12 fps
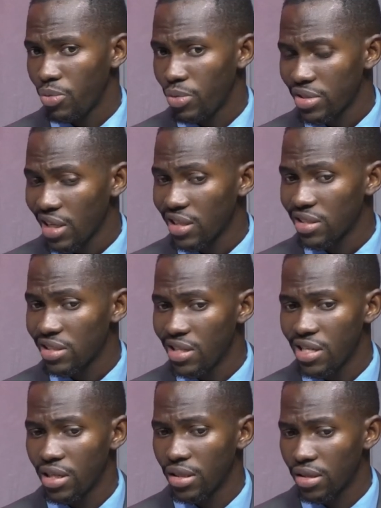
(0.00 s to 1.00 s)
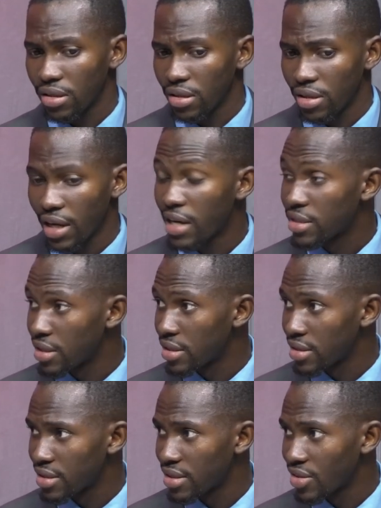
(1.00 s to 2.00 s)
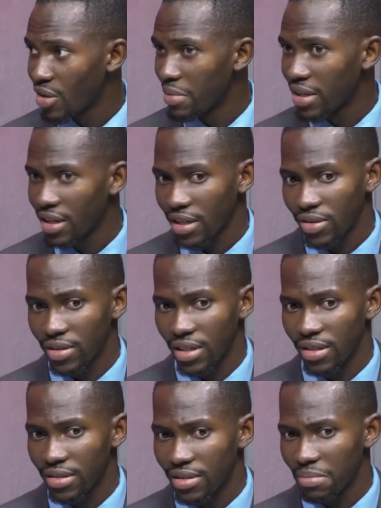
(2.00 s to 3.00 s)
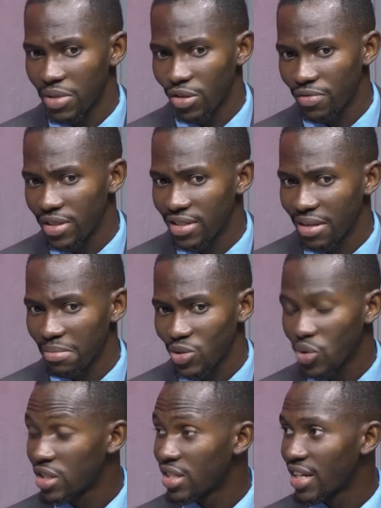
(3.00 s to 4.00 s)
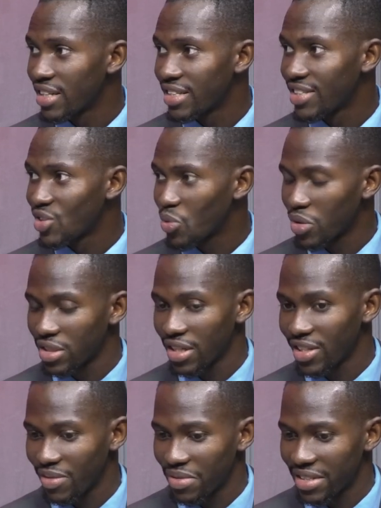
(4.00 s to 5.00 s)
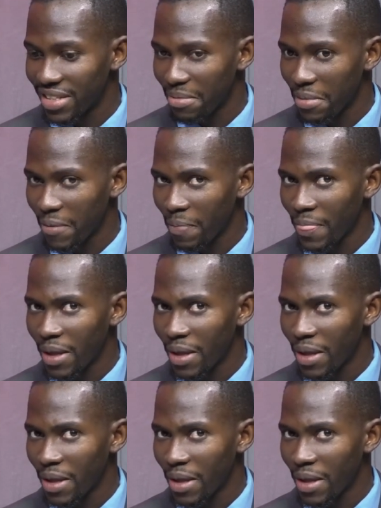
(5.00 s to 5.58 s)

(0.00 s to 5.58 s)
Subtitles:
We started seeing cases coming around in the mid of December 2019, towards the end of December.